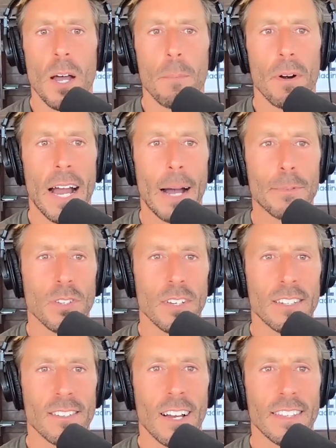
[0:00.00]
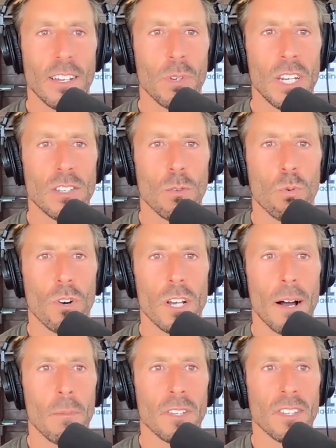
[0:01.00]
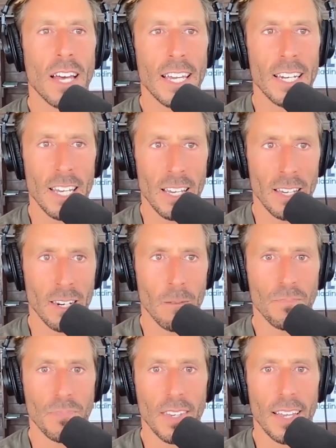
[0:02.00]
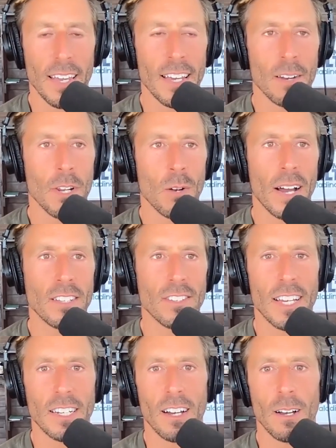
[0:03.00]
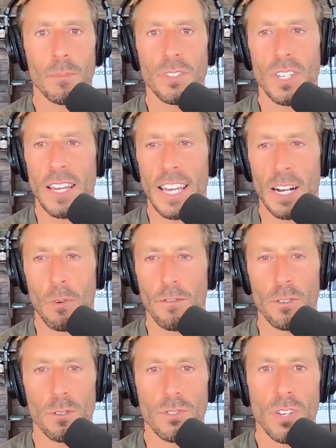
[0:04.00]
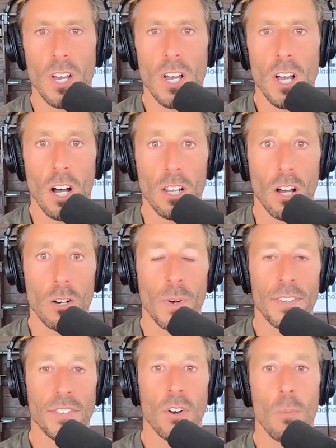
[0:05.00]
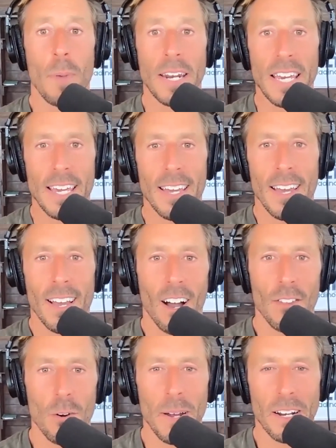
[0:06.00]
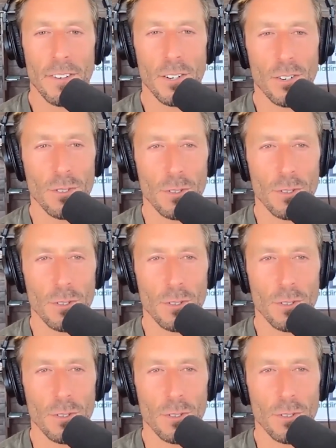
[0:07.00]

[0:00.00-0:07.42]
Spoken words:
perhaps it's not that we need to worry about methionine, an amino acid that comes in animal foods, along with so many other beneficial